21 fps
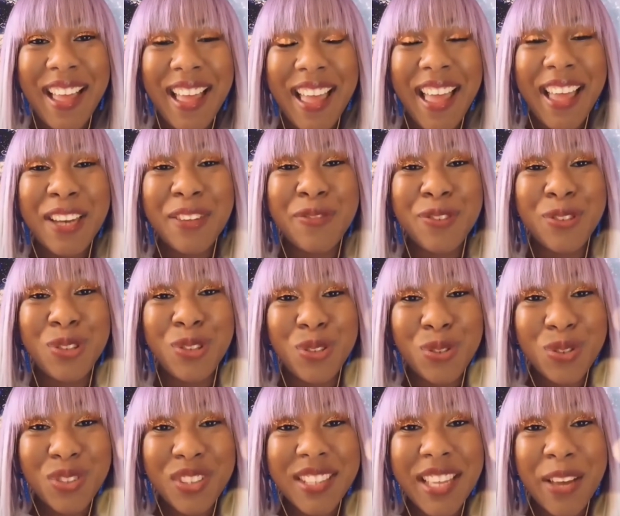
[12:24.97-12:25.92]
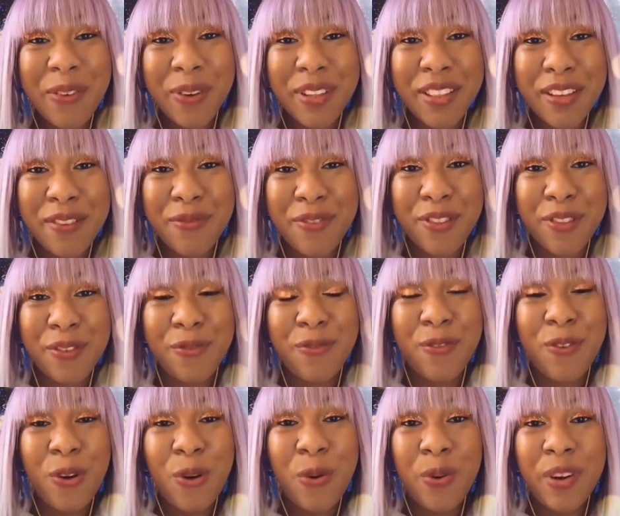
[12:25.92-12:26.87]
And if you do stay with it for the
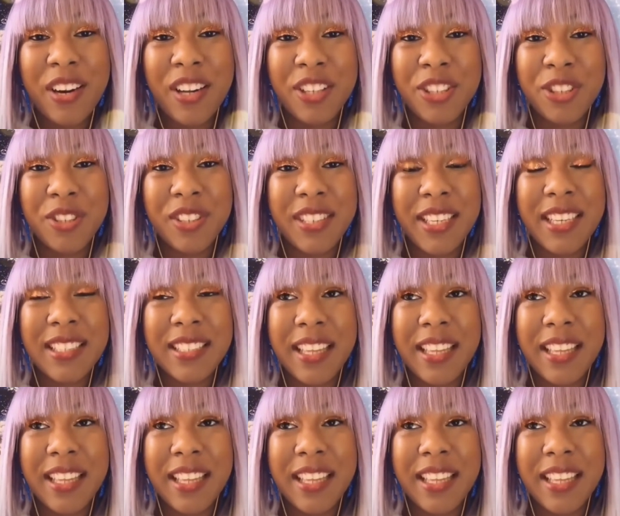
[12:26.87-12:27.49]
full 100 days,